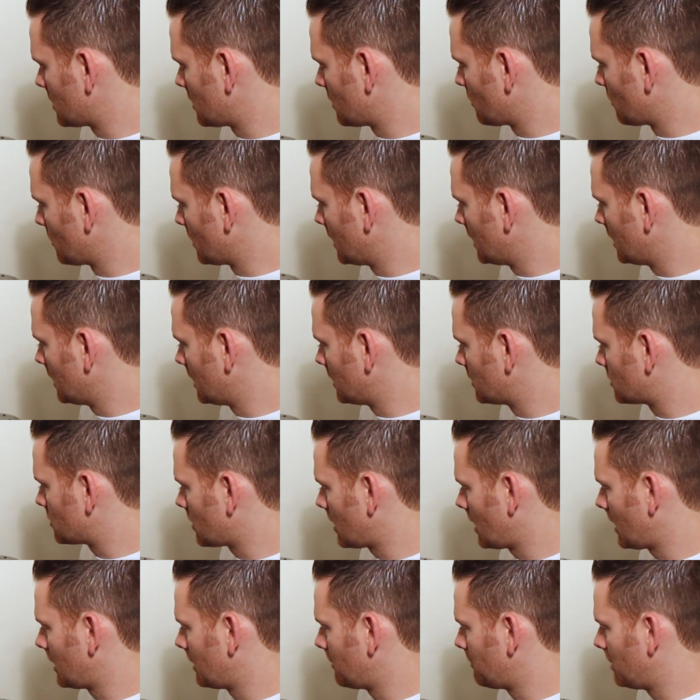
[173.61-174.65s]
that are really
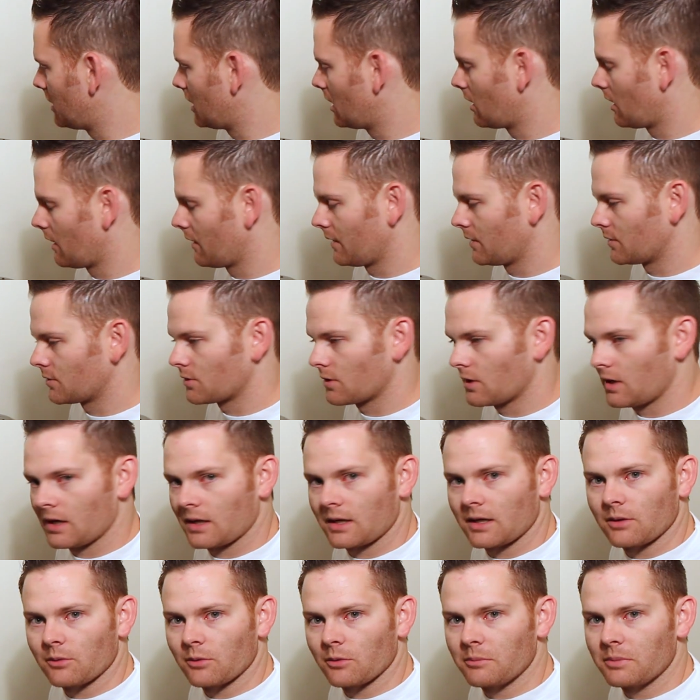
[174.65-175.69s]
trying to beat on their
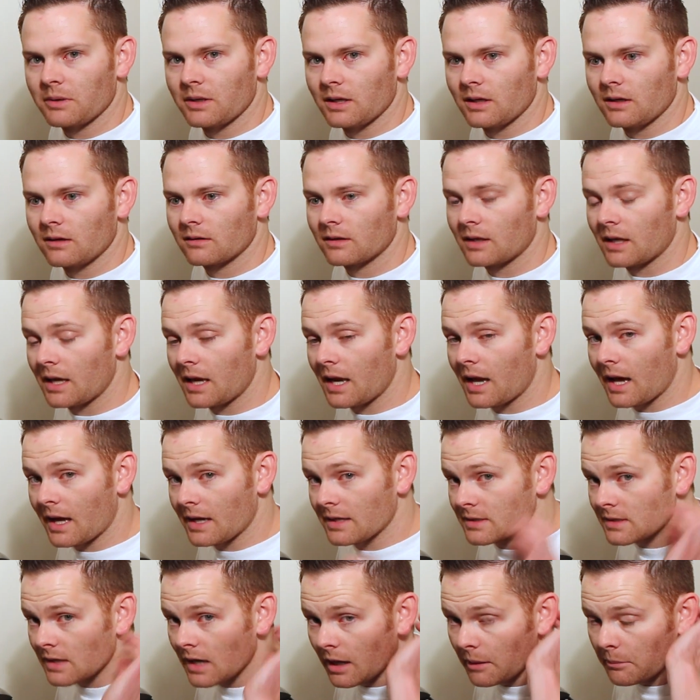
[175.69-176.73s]
truck, it would be a
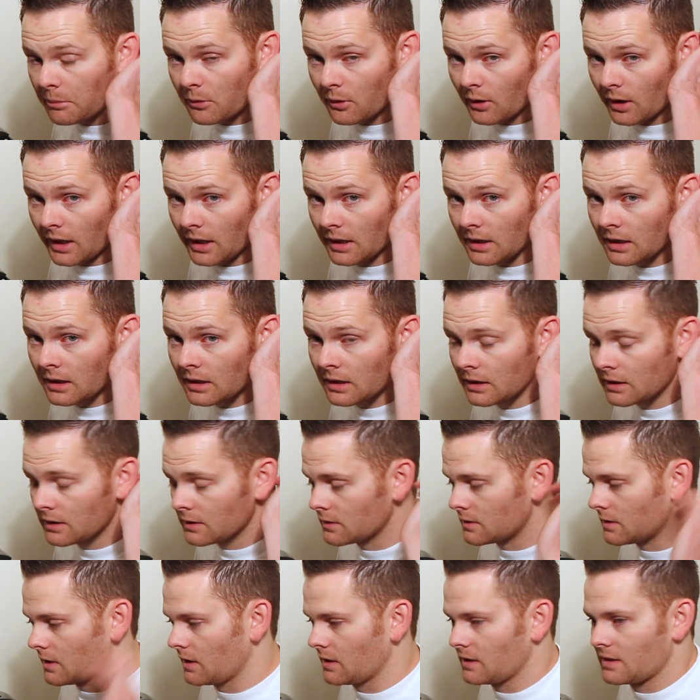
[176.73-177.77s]
nice upgrade
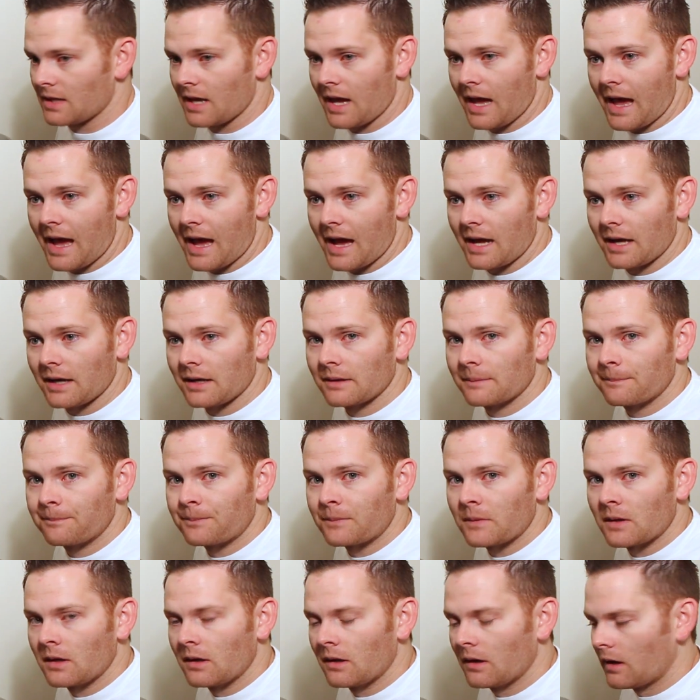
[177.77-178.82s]
to add.
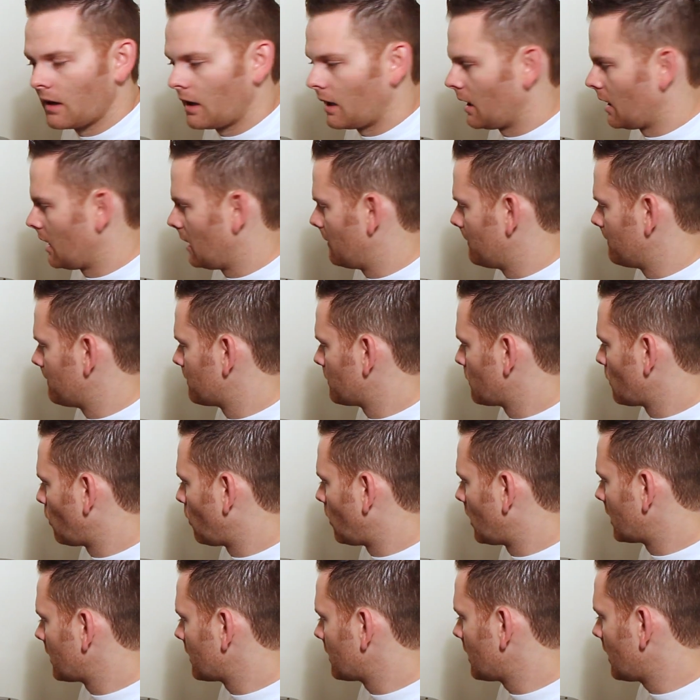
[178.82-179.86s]

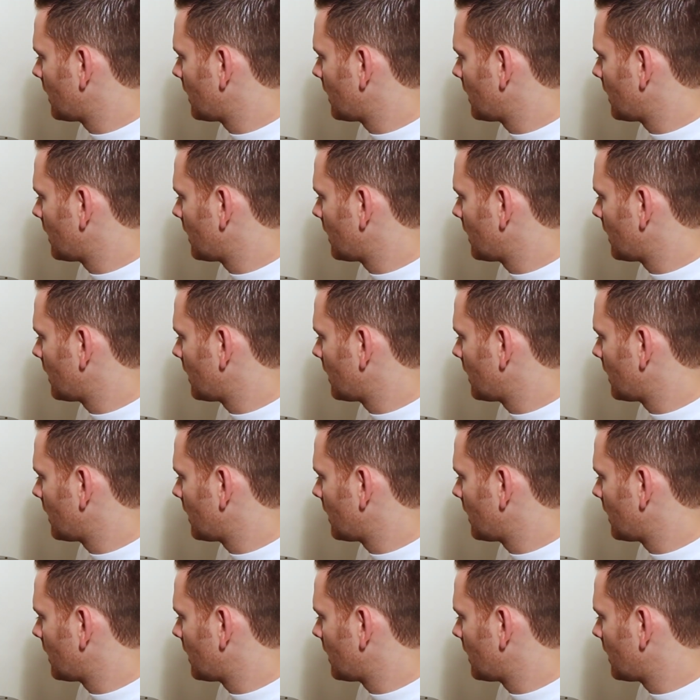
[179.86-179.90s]
One of